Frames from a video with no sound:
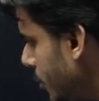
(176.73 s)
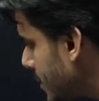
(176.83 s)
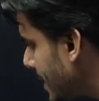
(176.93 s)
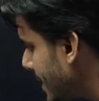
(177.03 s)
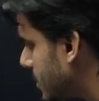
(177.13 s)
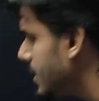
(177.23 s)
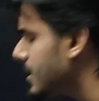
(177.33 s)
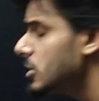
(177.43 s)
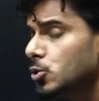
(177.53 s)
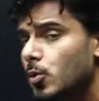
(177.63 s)
science, these are
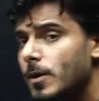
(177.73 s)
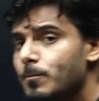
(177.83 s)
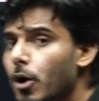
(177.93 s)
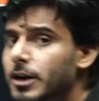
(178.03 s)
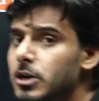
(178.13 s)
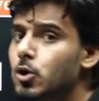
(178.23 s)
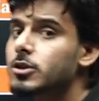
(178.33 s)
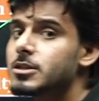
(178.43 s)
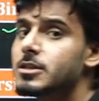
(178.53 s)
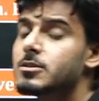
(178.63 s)
the two important
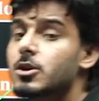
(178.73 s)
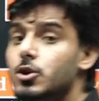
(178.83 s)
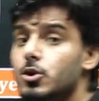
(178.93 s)
courses, you know,